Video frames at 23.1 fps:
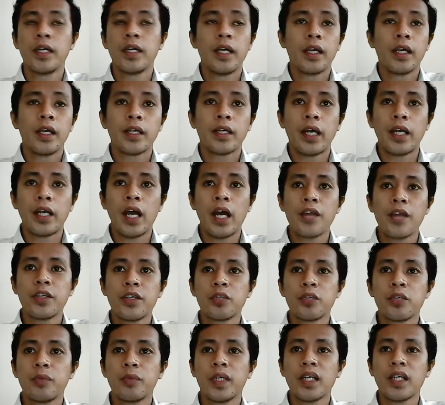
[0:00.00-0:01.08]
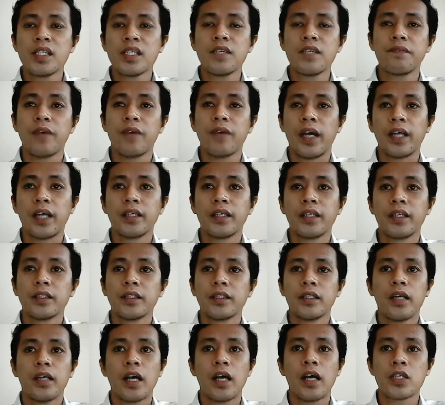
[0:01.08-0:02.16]
can either be classified
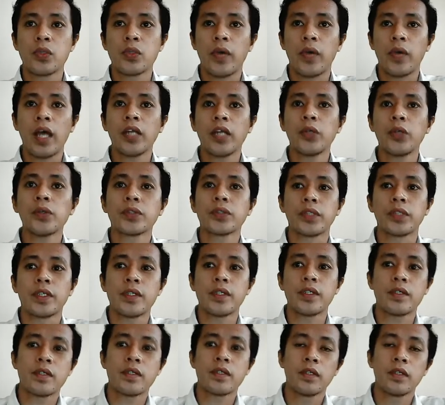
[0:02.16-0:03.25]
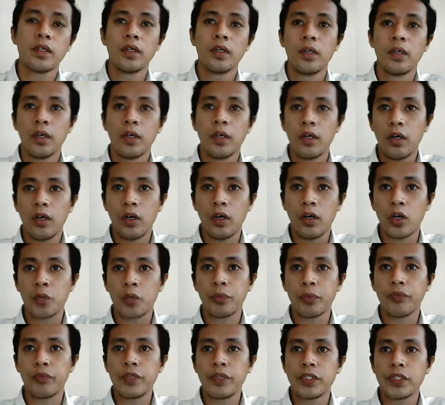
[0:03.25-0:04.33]
as to end users or
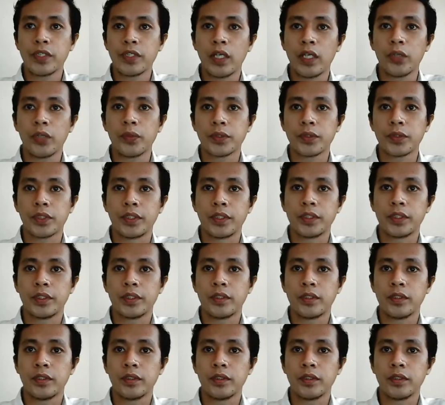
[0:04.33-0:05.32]
professional users.